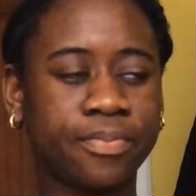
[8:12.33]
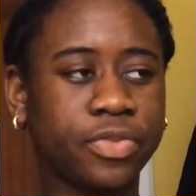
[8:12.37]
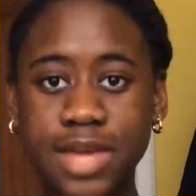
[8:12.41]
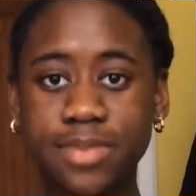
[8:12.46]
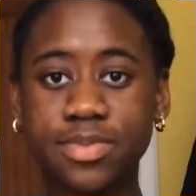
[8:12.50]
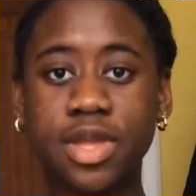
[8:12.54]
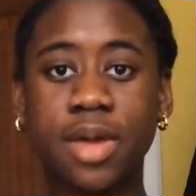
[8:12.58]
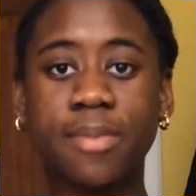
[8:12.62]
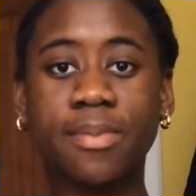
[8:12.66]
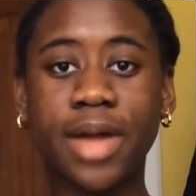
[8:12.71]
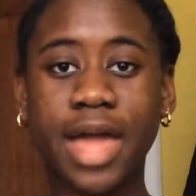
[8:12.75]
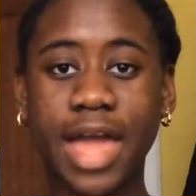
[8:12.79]

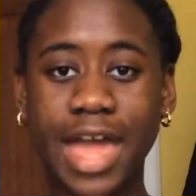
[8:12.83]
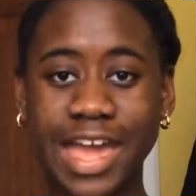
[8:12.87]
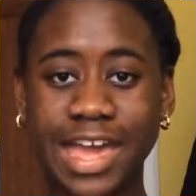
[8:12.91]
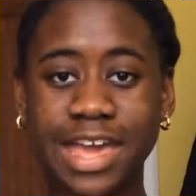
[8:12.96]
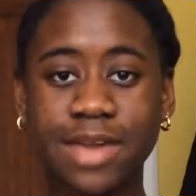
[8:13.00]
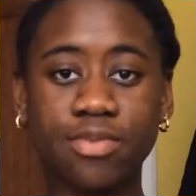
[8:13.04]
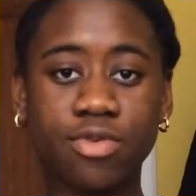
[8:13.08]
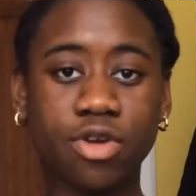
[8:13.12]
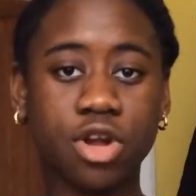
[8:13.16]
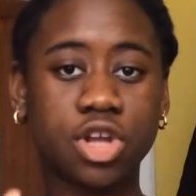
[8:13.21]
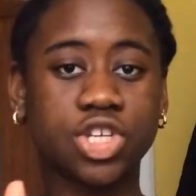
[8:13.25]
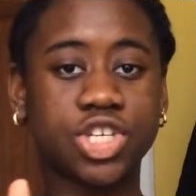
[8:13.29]
Tip number
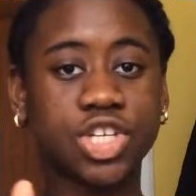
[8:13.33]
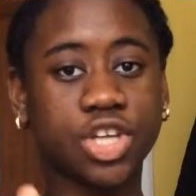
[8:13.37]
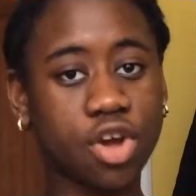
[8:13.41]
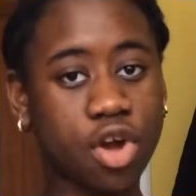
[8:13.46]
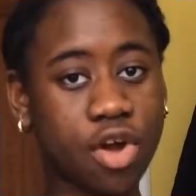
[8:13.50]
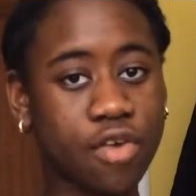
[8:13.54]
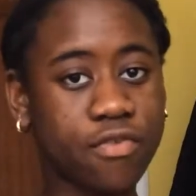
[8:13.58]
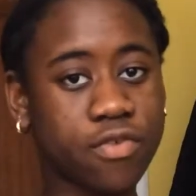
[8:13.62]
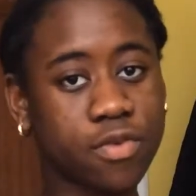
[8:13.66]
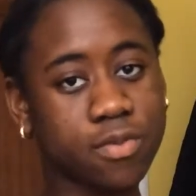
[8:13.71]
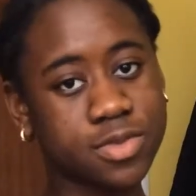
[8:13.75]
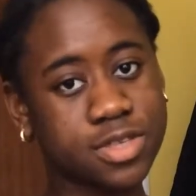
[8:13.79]
8, branching
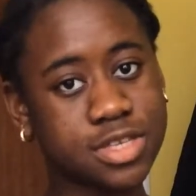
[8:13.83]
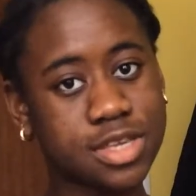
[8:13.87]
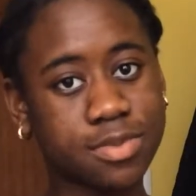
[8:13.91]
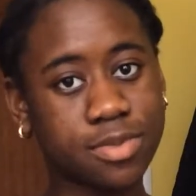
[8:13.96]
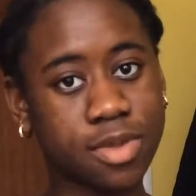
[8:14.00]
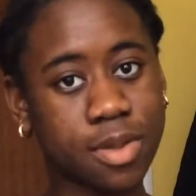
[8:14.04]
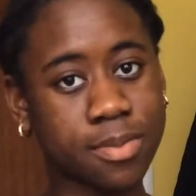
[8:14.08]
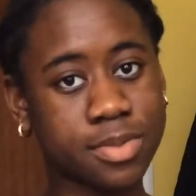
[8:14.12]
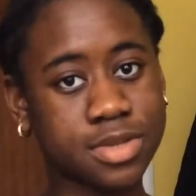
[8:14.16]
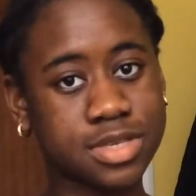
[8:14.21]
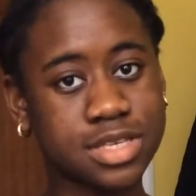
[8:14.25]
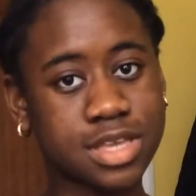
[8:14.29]
off from tip
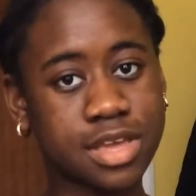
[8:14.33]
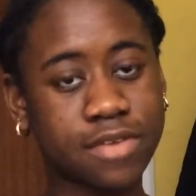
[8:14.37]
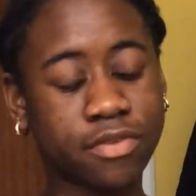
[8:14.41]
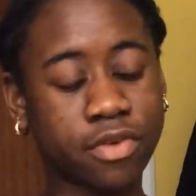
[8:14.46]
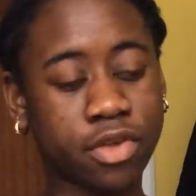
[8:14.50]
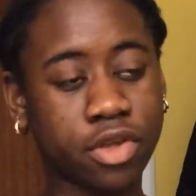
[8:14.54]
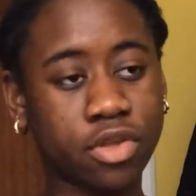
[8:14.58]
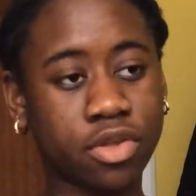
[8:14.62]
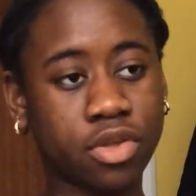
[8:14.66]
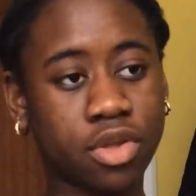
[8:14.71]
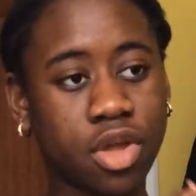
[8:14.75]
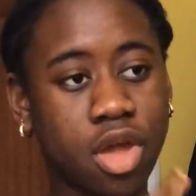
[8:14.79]
number
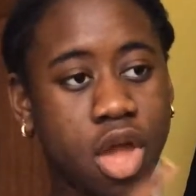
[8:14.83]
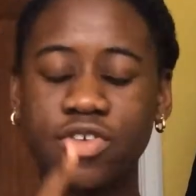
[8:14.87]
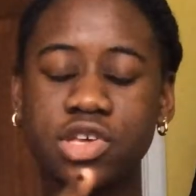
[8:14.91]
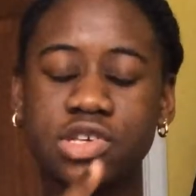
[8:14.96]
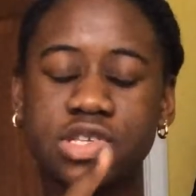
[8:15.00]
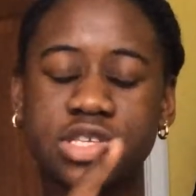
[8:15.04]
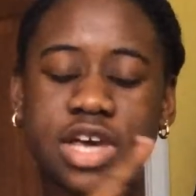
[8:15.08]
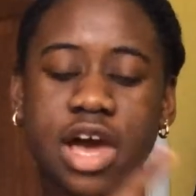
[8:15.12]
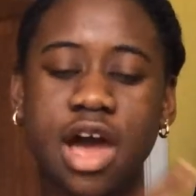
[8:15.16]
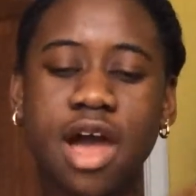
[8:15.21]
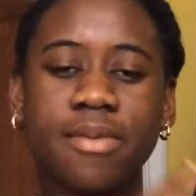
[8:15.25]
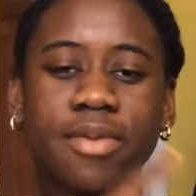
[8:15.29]
7, if
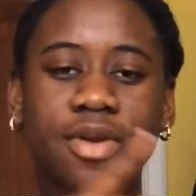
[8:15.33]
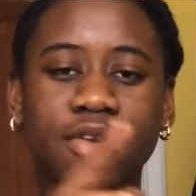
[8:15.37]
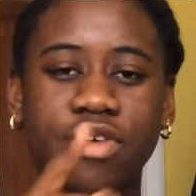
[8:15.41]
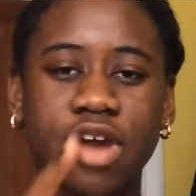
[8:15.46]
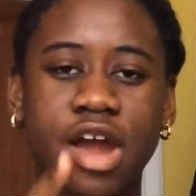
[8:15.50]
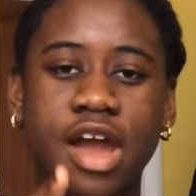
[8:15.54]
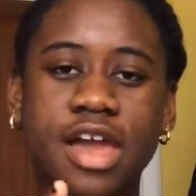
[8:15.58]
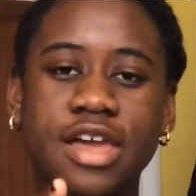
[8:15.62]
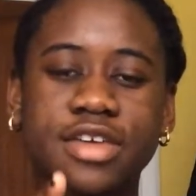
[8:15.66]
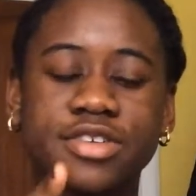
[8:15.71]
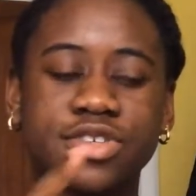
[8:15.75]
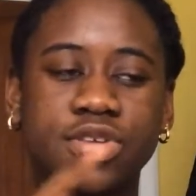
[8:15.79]
you time it
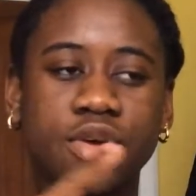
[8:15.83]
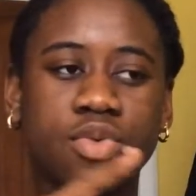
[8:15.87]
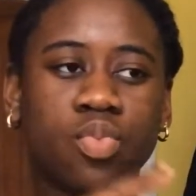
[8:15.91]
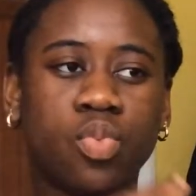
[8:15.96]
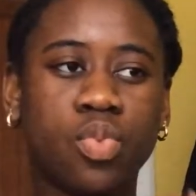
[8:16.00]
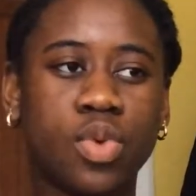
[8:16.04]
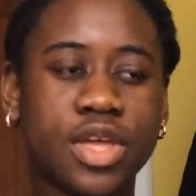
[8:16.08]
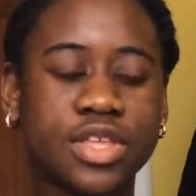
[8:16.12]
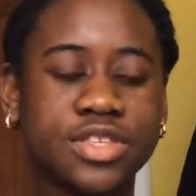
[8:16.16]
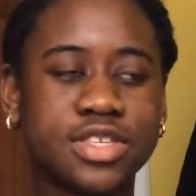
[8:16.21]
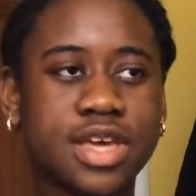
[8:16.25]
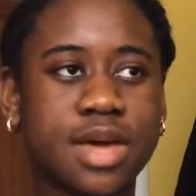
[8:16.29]
right, so
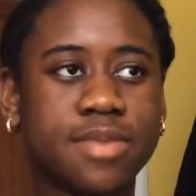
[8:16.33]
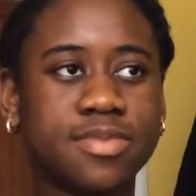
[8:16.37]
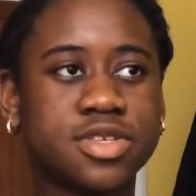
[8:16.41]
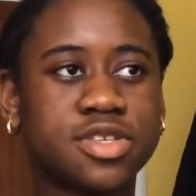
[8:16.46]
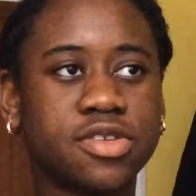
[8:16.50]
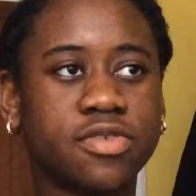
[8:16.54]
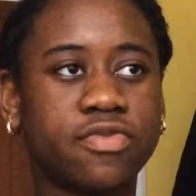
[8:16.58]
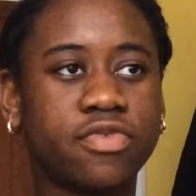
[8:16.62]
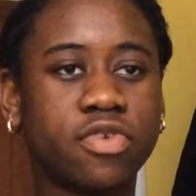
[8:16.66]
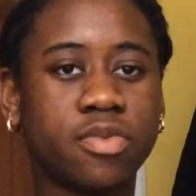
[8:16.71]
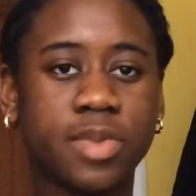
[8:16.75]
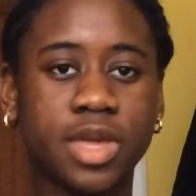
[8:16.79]
in terms
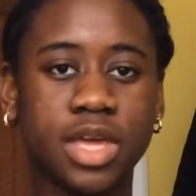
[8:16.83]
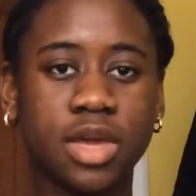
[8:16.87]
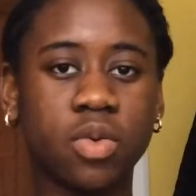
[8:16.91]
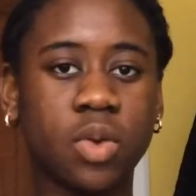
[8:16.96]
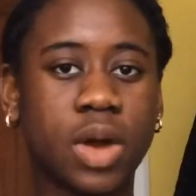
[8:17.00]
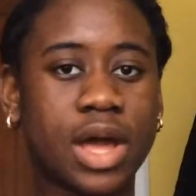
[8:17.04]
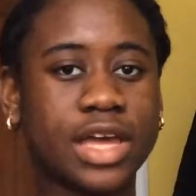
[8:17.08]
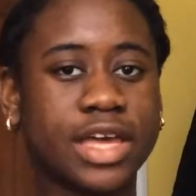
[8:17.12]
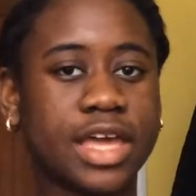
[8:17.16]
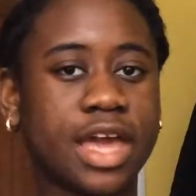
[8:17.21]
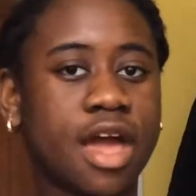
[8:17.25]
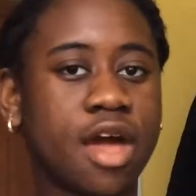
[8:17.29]
of, for me,
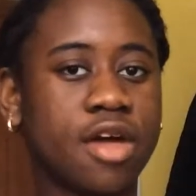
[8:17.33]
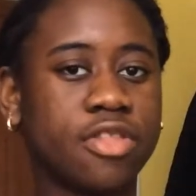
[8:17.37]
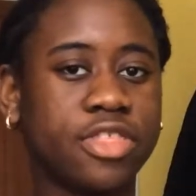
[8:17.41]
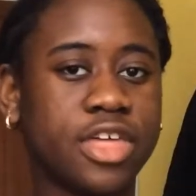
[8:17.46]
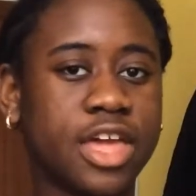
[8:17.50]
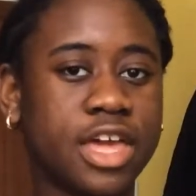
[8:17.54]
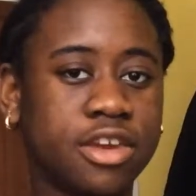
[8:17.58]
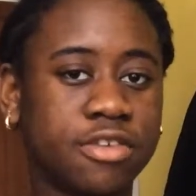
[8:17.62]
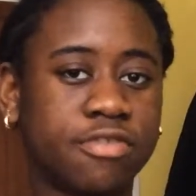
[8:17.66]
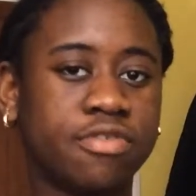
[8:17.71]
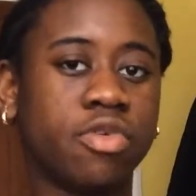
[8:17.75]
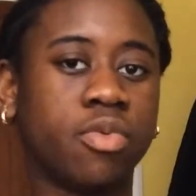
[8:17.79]
working out at
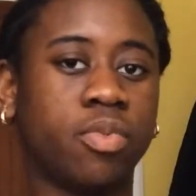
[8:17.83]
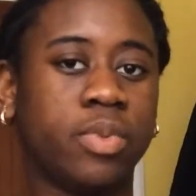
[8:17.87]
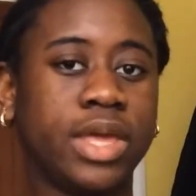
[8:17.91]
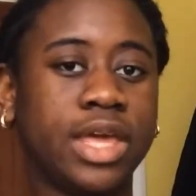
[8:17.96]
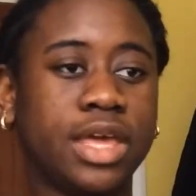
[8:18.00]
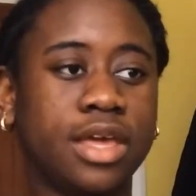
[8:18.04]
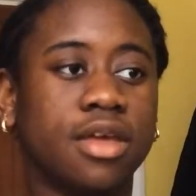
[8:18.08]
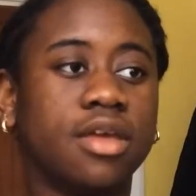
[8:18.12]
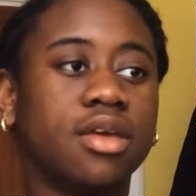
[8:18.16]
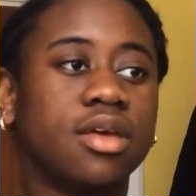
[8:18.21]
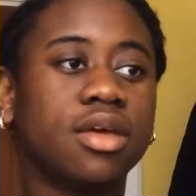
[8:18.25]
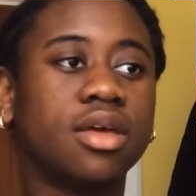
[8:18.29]
the end of the
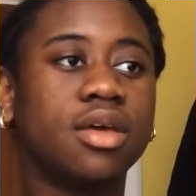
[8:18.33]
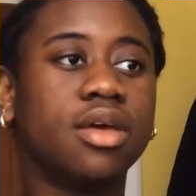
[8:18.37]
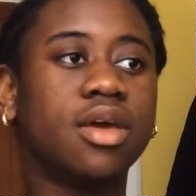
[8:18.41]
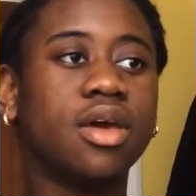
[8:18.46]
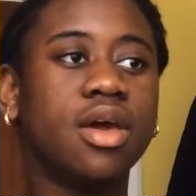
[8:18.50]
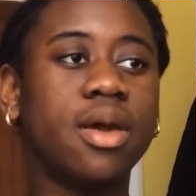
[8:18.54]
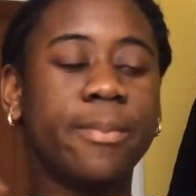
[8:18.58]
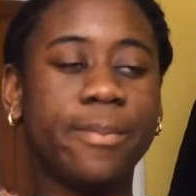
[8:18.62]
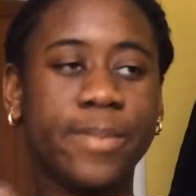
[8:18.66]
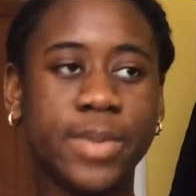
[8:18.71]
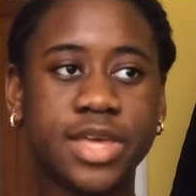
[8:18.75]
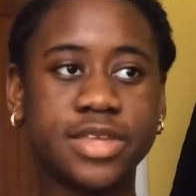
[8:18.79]
week
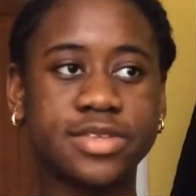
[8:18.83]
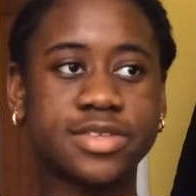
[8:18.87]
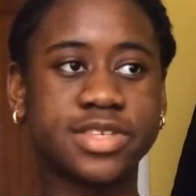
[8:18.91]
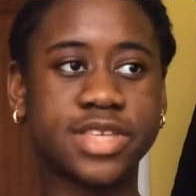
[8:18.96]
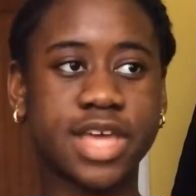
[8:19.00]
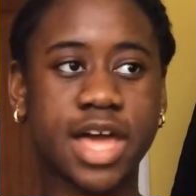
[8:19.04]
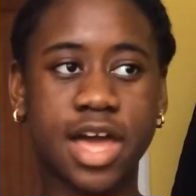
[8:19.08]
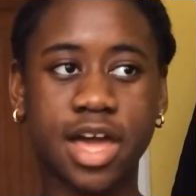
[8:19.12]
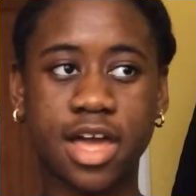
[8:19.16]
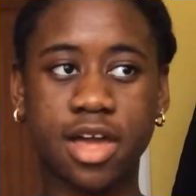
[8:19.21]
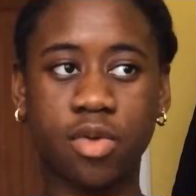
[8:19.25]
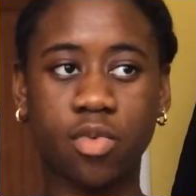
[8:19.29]
means
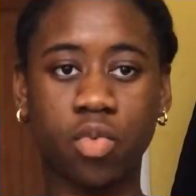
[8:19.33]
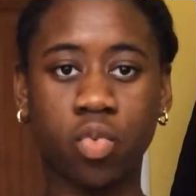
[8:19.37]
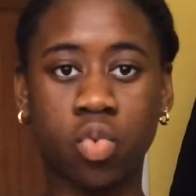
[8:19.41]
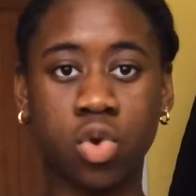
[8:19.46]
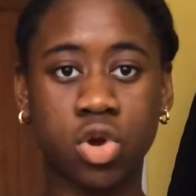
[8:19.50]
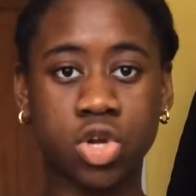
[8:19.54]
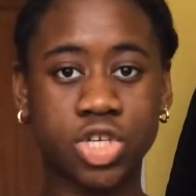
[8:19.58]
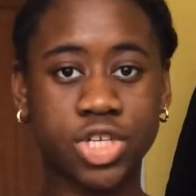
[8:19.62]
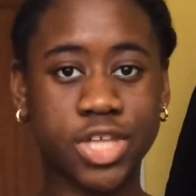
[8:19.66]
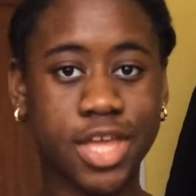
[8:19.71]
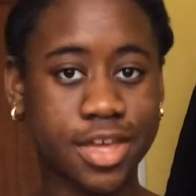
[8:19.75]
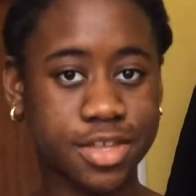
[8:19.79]
that
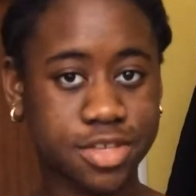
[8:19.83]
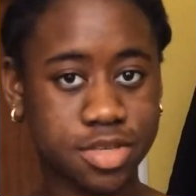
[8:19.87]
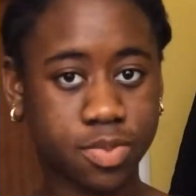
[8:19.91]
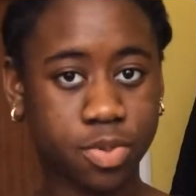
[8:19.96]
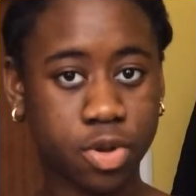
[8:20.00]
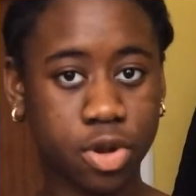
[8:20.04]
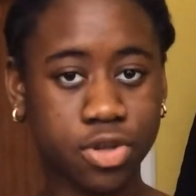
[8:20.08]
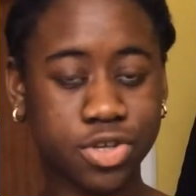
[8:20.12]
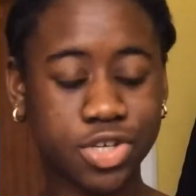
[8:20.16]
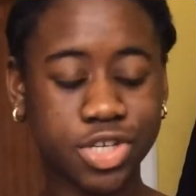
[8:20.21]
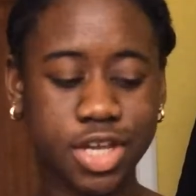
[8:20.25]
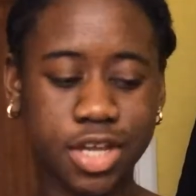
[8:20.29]
wash day is
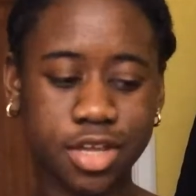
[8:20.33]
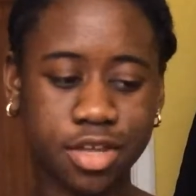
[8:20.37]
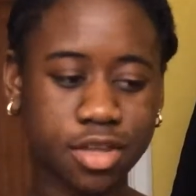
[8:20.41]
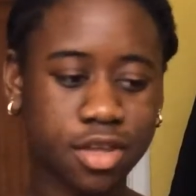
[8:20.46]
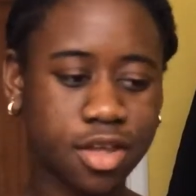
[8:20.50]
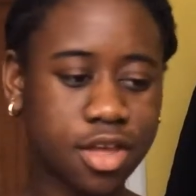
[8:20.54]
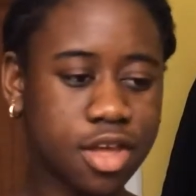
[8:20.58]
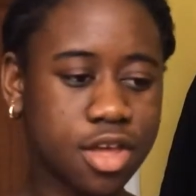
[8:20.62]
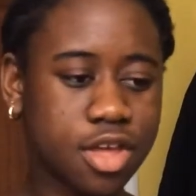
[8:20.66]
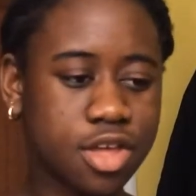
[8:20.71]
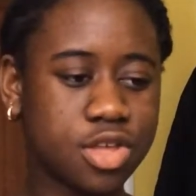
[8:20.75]
approaching.